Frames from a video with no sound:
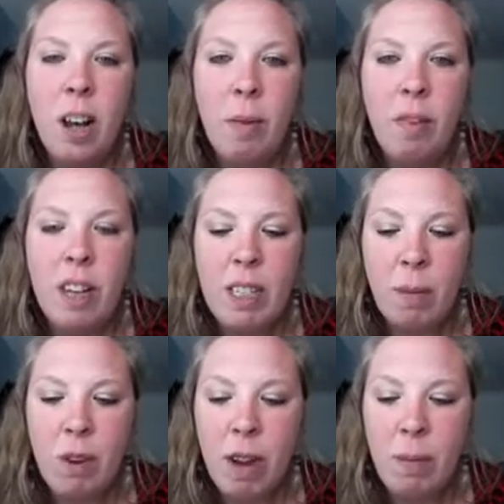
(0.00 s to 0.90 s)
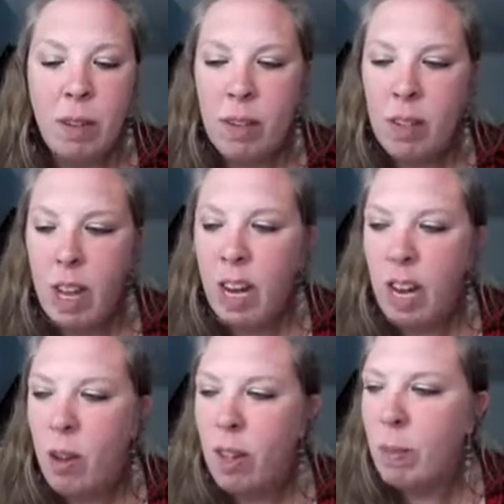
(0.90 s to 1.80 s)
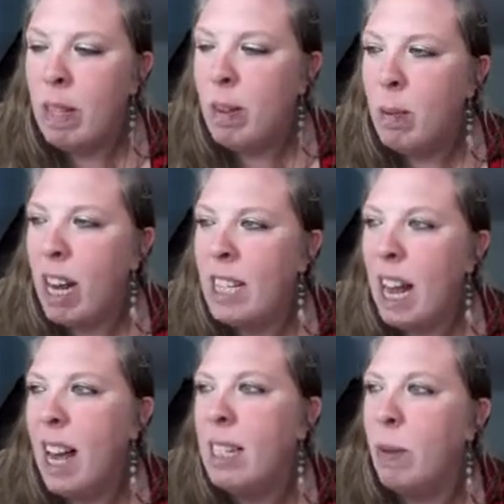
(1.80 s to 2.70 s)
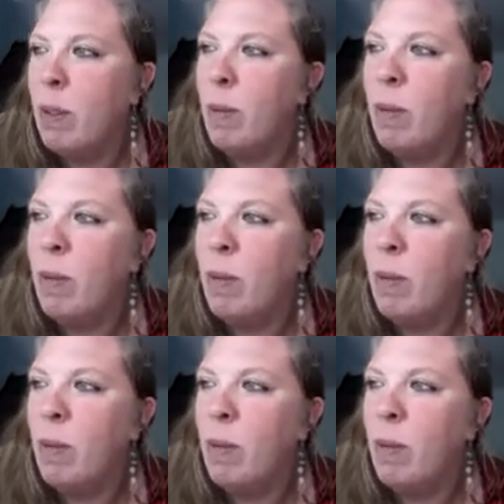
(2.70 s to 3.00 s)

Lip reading: We've had some great ones, and I know there's been some nice arty ones.